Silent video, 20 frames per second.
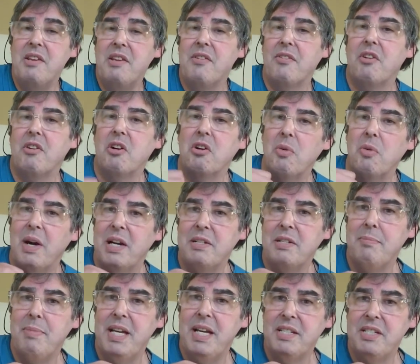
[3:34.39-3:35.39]
You've got
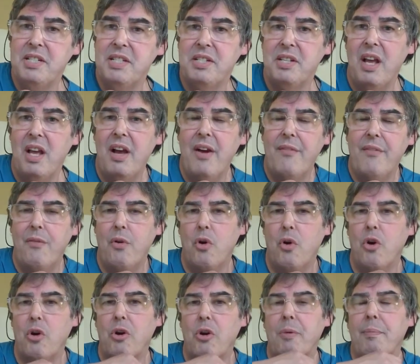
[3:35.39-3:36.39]
quite a basis
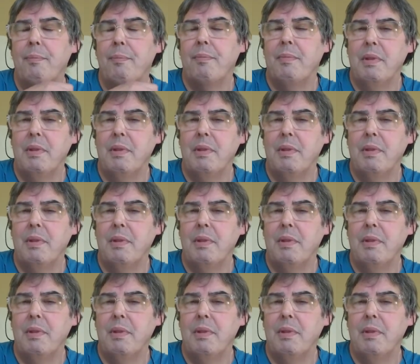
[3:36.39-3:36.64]
for